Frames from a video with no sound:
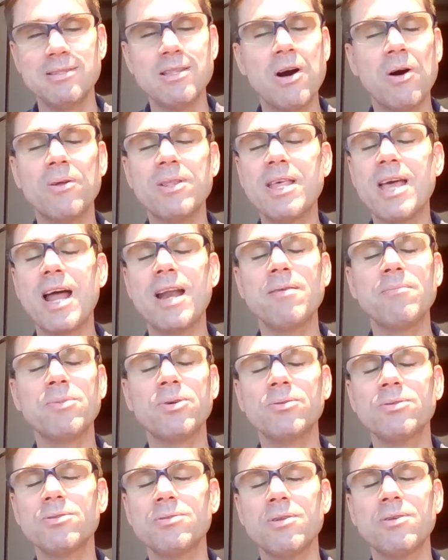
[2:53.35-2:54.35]
No, the
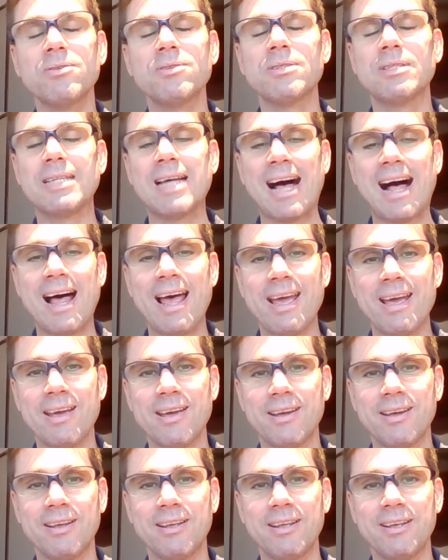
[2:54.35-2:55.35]
animals don't
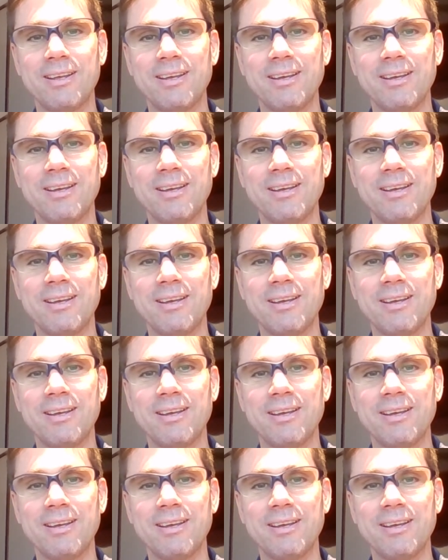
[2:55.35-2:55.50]
die.